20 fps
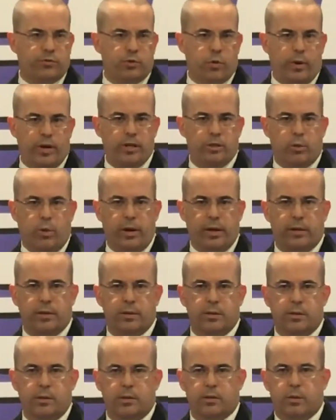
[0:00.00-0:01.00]
2020,
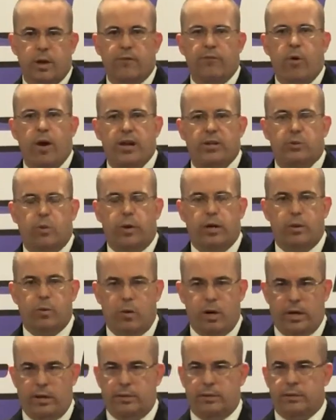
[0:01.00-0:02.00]
so
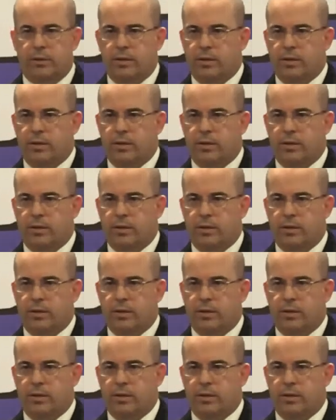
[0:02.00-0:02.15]
FY21.